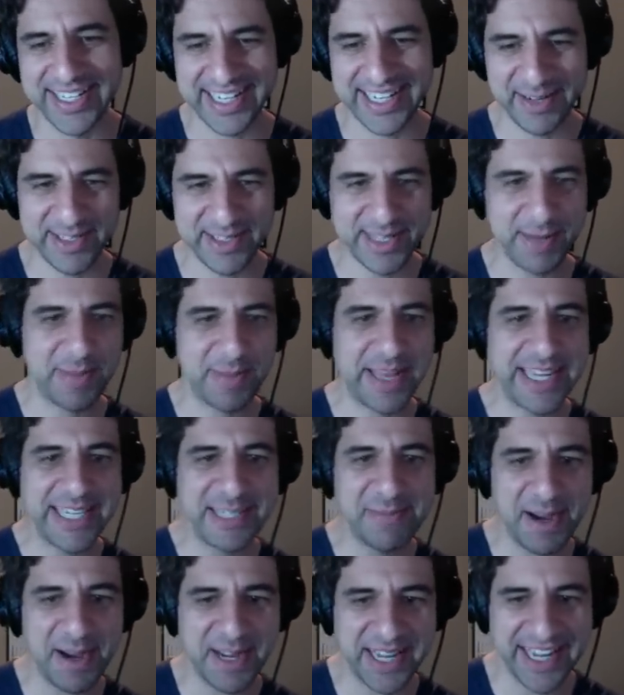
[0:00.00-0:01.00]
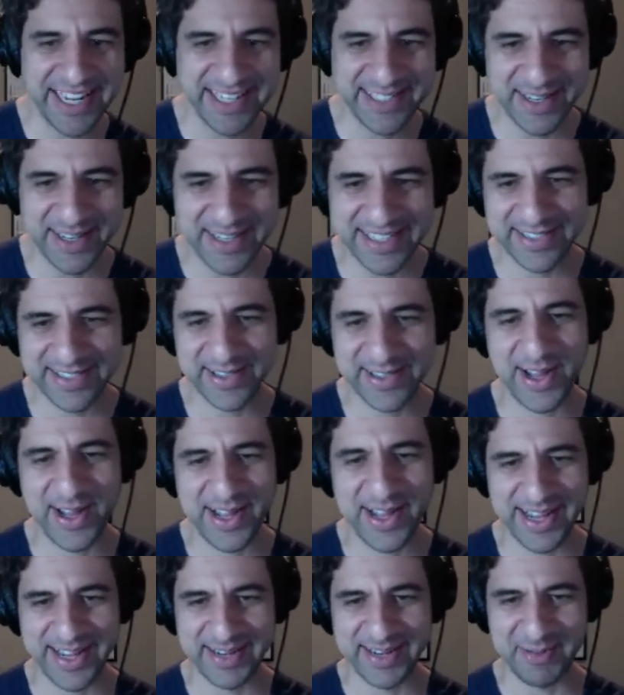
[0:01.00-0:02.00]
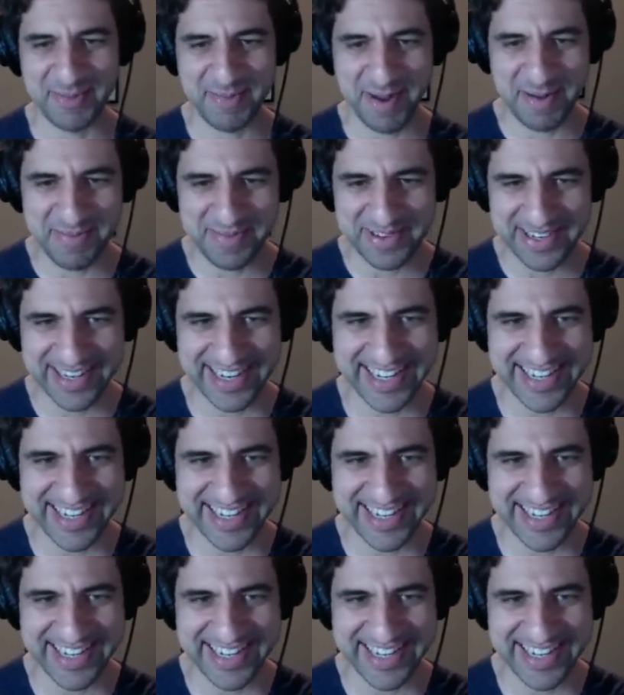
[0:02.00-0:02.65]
and he was complaining about kids on his lawn. Remember?